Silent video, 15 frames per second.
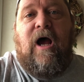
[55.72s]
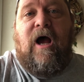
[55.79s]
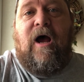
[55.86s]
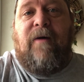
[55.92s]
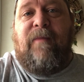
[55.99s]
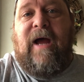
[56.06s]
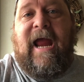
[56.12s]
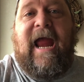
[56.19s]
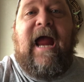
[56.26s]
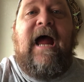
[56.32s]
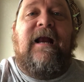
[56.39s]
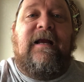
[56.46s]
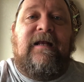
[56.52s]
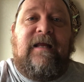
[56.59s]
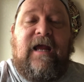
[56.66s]
uh, by
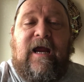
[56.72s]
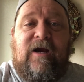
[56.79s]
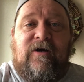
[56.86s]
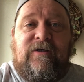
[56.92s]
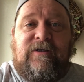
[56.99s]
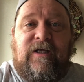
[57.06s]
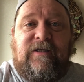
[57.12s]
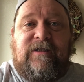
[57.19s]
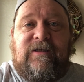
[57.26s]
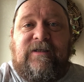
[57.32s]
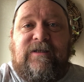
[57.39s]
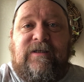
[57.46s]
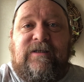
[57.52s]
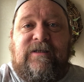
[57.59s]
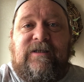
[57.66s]
adding the AirSense
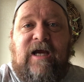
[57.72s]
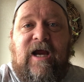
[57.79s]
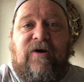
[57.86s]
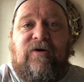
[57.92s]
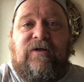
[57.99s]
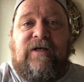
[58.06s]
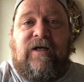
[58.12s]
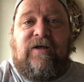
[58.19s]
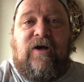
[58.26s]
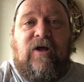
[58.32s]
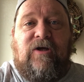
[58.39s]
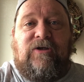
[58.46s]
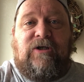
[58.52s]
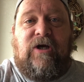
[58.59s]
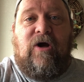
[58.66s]
standard
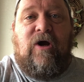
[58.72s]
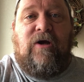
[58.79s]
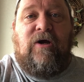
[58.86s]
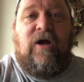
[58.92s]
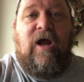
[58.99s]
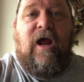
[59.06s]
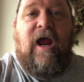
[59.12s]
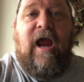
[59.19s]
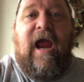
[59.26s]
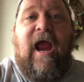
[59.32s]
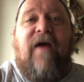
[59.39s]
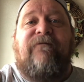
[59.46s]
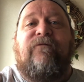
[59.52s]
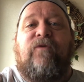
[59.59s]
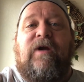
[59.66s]
technology on
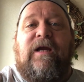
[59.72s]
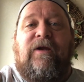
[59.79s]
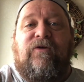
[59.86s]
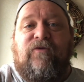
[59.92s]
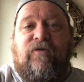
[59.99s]
every